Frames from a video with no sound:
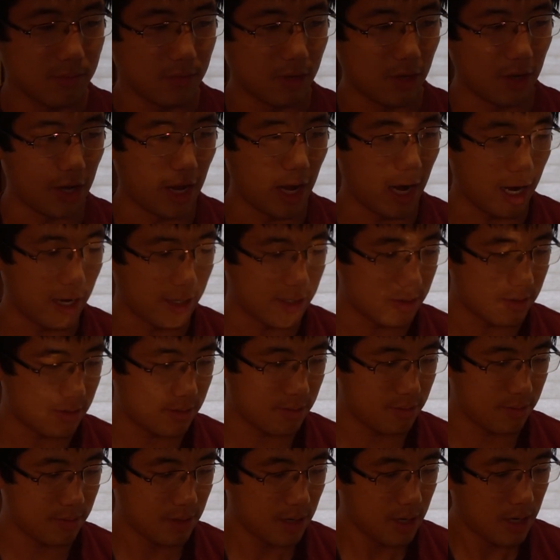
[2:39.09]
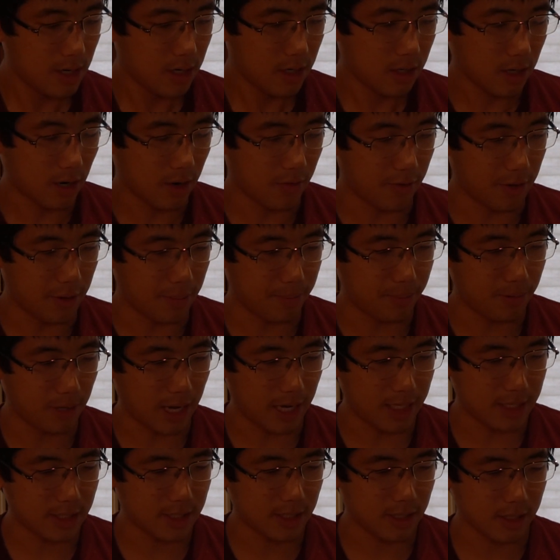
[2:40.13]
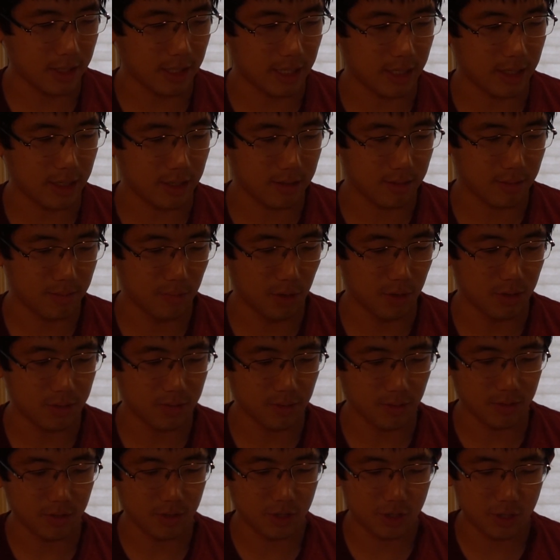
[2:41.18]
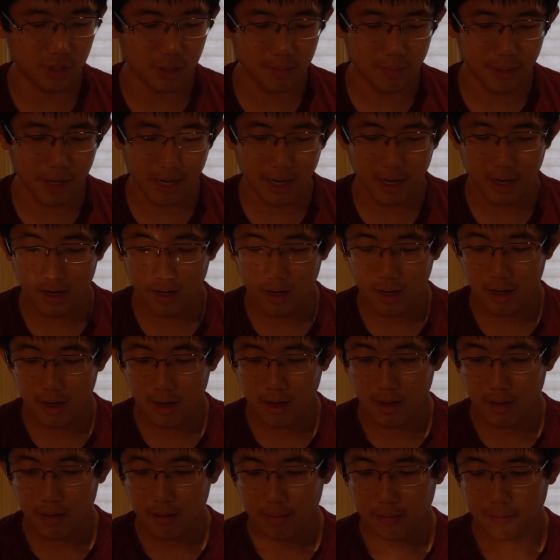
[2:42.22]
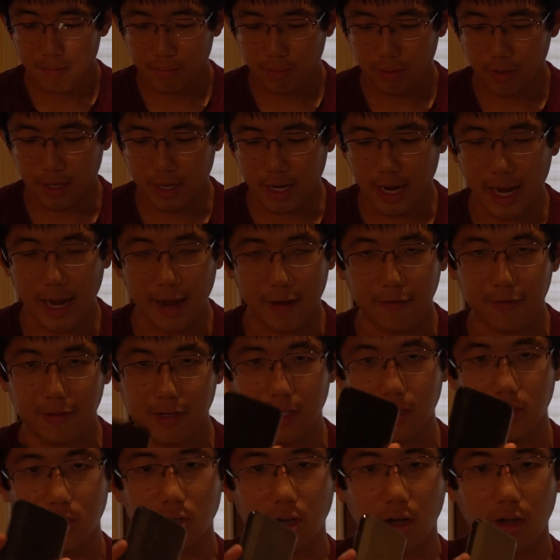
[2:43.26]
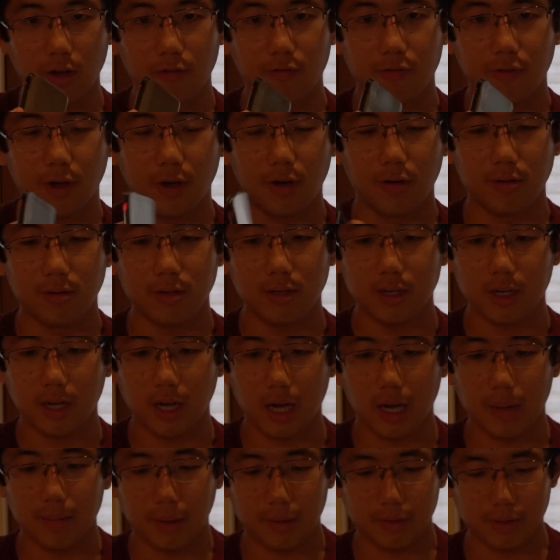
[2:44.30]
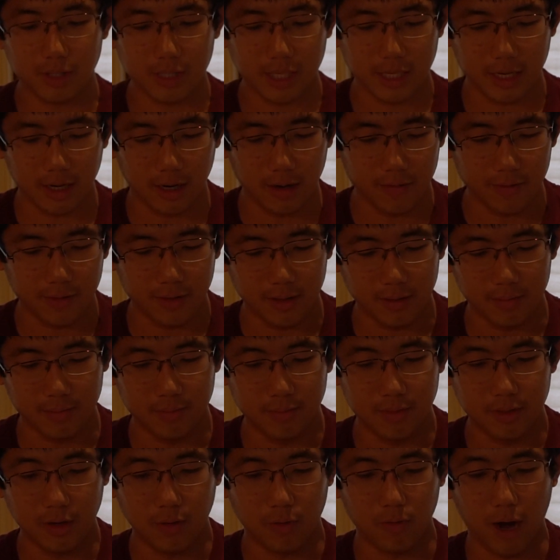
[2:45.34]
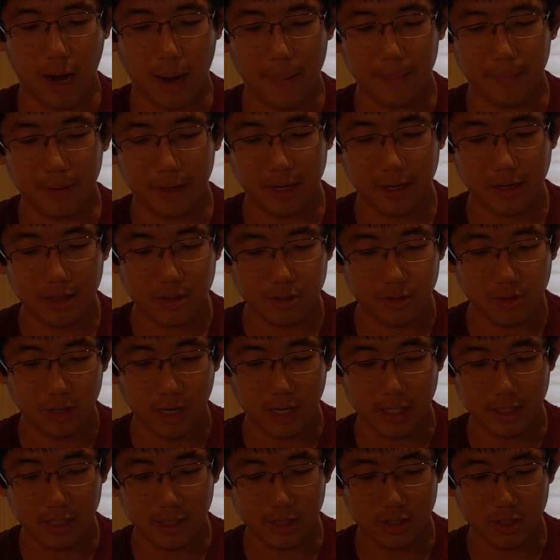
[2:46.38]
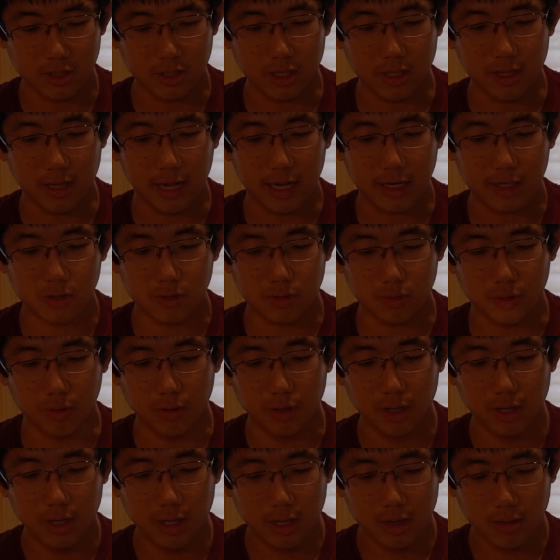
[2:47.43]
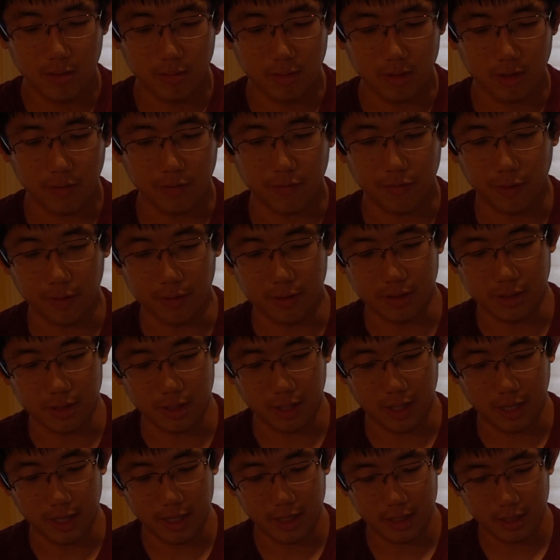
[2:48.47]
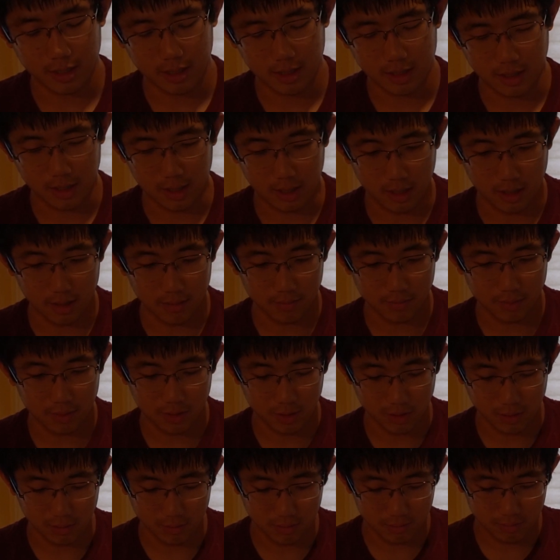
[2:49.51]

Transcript: Yeah, it's covered in plastic, like most phones should be. Pretty hefty, solid phone. I'm gonna take off the wrapping so you guys can see the actual, what the phone is like. So